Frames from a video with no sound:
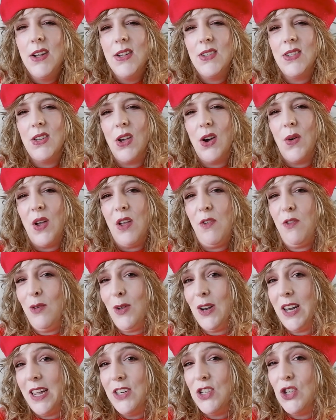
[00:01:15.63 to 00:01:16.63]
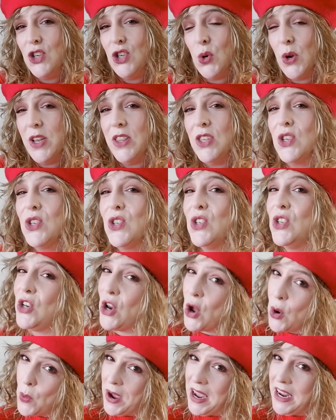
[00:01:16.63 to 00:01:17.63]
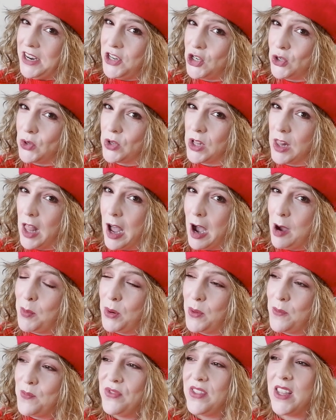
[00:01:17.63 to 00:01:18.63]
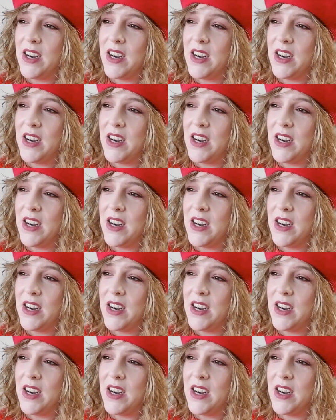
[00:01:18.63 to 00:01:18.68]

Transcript: So if you'd like to join the Snow Angel Club,